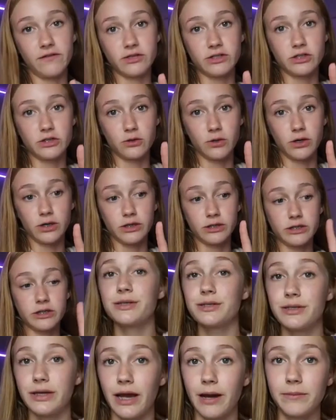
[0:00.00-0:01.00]
different stores.
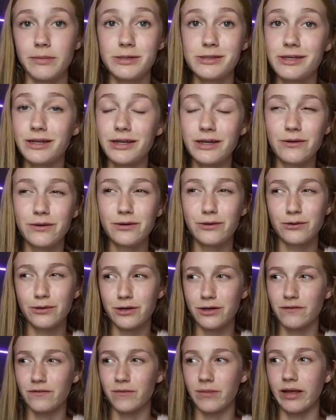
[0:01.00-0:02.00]
So yeah, I'm just gonna go in
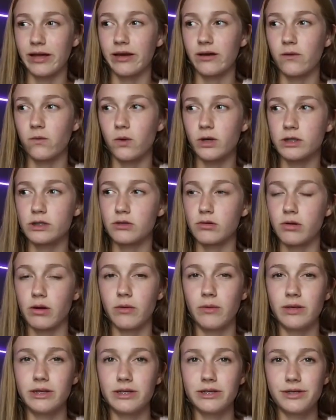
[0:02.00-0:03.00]
order from like what store
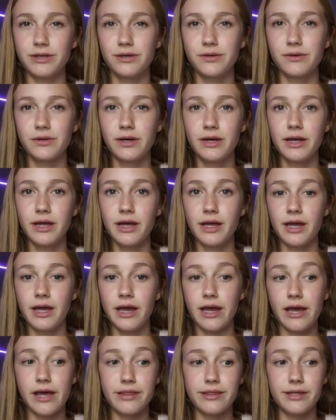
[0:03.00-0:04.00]
we went to
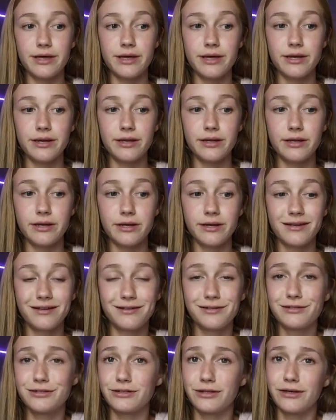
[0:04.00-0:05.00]
and then
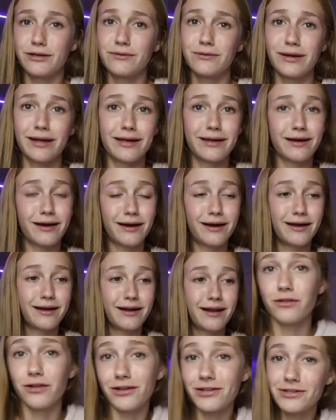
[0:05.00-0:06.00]
show you what I
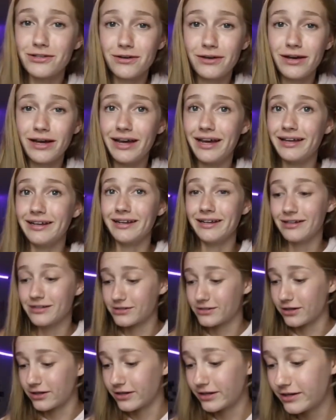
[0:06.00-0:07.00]
got. Let's go ahead and get
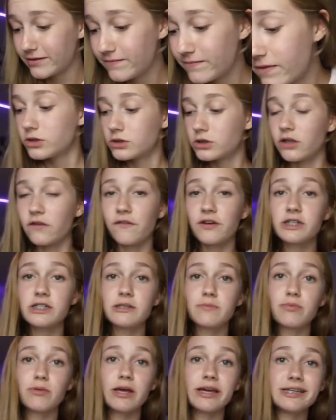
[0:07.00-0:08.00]
started. So the
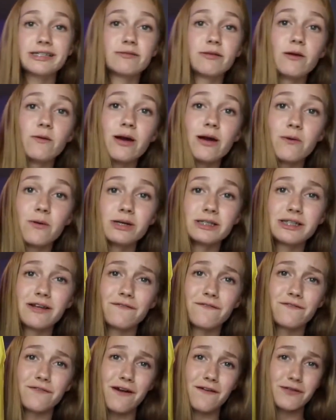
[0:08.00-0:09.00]
first place we went was
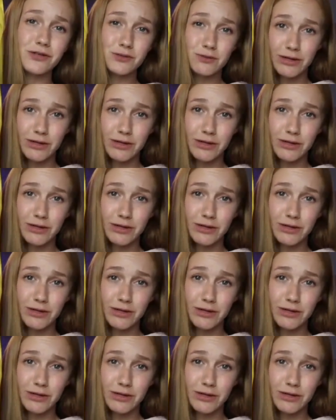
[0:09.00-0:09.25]
Forever